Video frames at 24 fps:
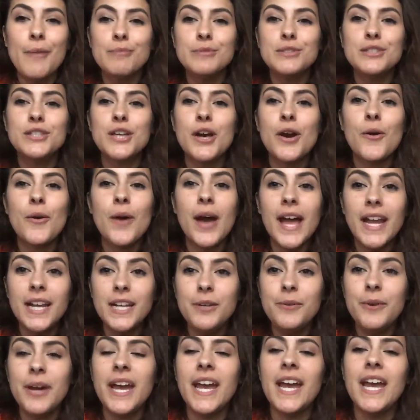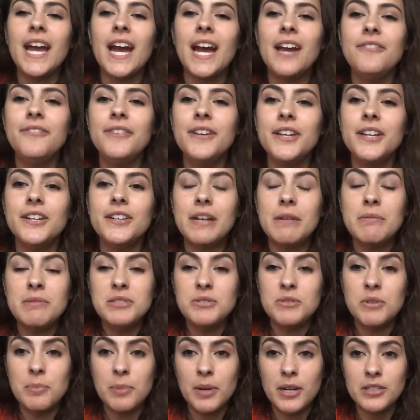So anyway, I figured I
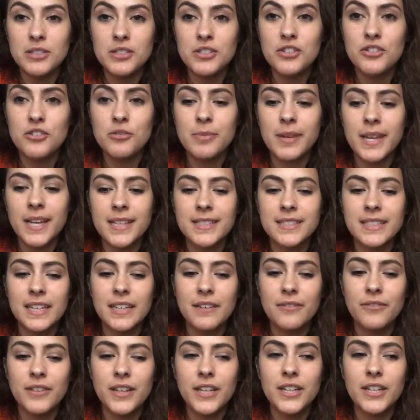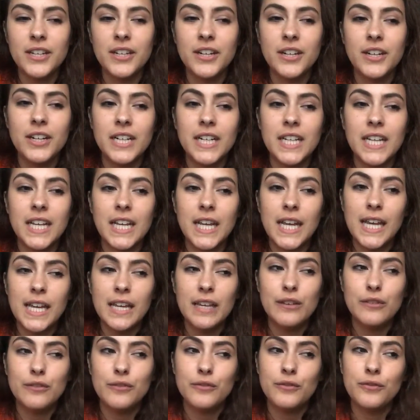would do a part 2 because I figured
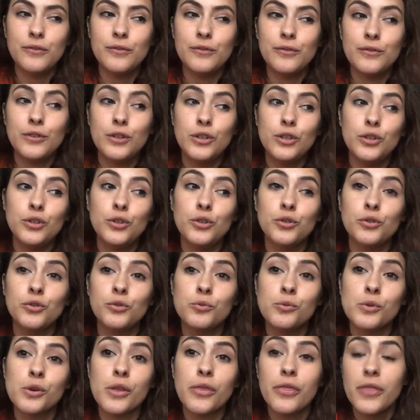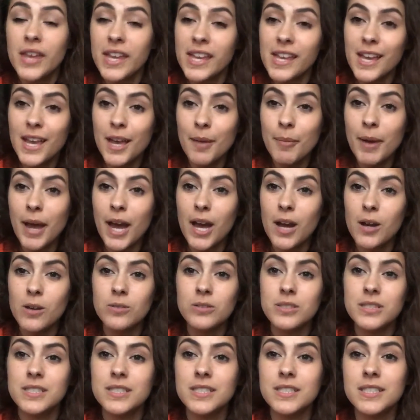if you were thinking
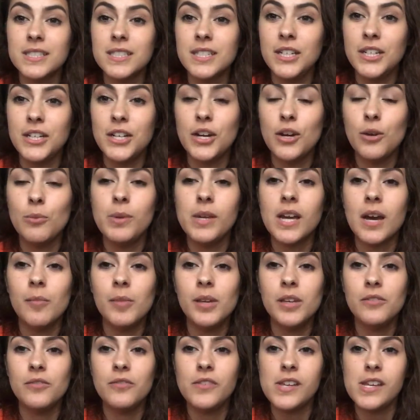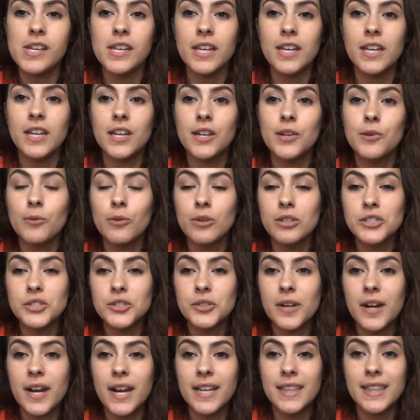about, becoming a vegan or
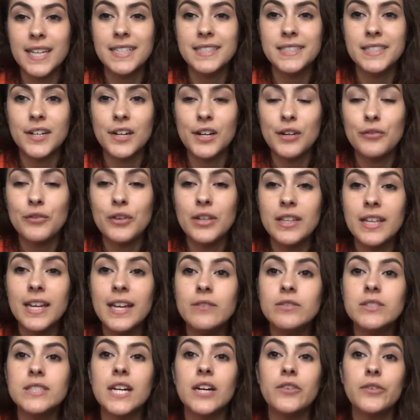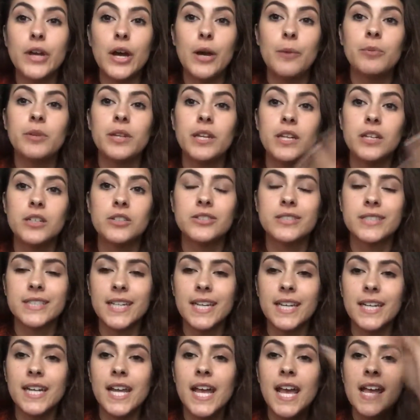trying that dairy-free lifestyle to help clear your
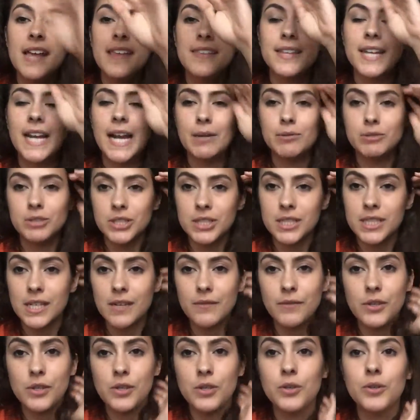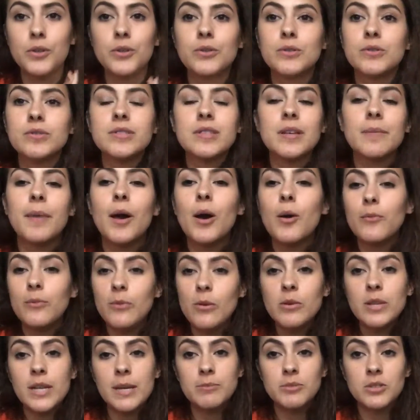skin, then I would just give you some
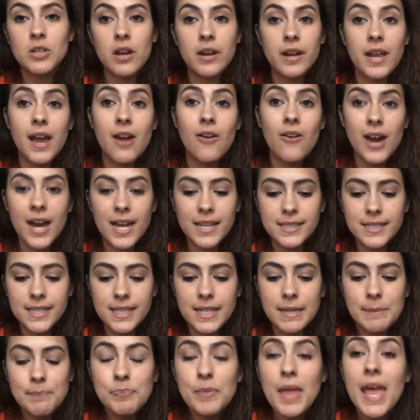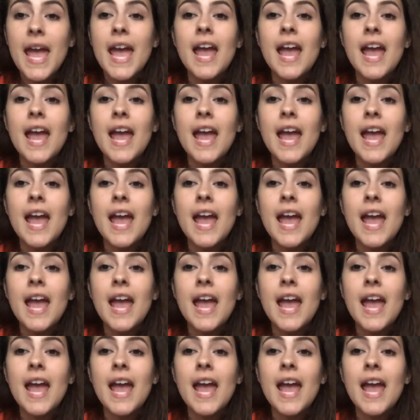helpful tips on how I did it.